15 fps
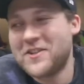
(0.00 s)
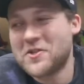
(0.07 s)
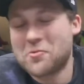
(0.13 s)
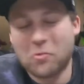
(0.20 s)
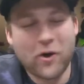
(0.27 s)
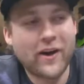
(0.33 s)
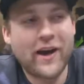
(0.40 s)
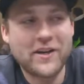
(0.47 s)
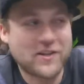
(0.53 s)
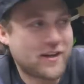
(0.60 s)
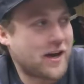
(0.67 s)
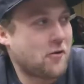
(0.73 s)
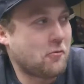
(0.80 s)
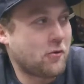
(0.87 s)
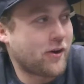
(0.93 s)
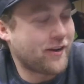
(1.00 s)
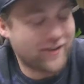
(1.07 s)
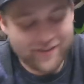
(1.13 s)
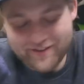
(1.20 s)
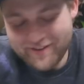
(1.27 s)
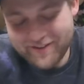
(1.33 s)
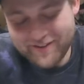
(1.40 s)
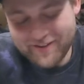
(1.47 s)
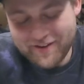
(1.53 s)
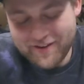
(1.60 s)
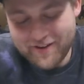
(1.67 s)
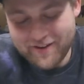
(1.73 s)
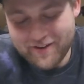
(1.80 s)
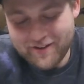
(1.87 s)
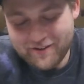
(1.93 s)
Just one. I just got 1.
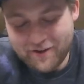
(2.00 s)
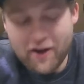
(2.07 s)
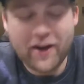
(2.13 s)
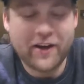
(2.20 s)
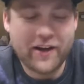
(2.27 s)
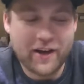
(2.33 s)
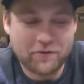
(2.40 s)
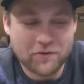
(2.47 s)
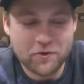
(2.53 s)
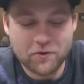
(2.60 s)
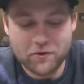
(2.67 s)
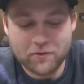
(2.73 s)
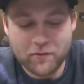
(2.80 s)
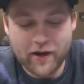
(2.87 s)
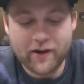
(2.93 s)
Oh, okay, I have 2.